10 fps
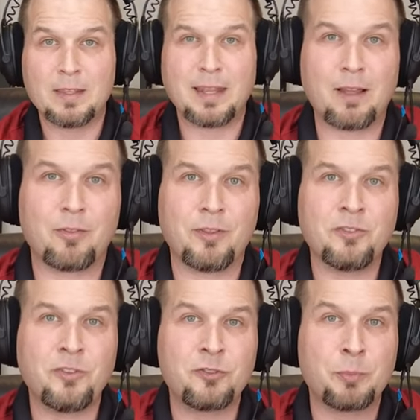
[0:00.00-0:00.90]
Now,
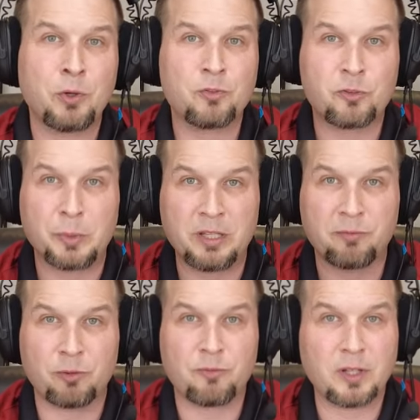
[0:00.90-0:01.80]
this is supposed to be
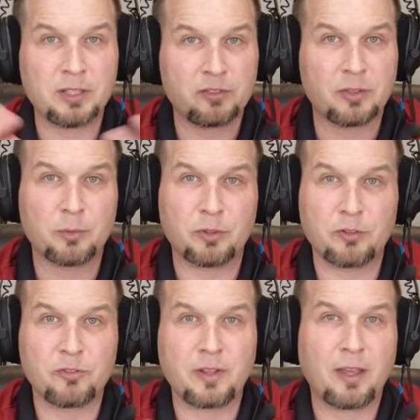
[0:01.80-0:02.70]
for flight
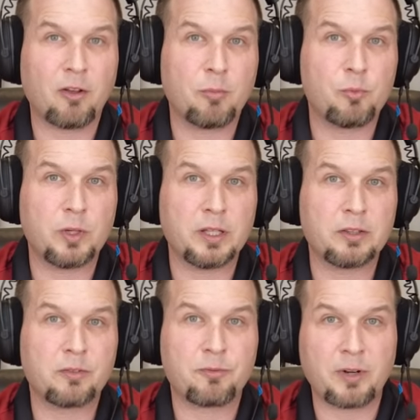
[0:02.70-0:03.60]
simmers to help
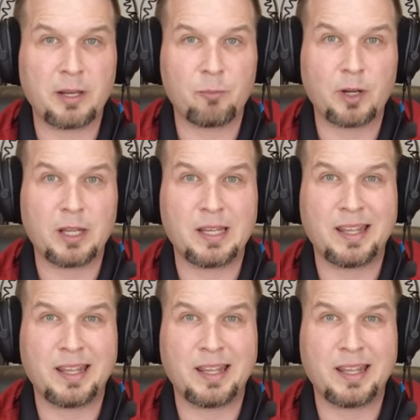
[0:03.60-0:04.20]
with frame rate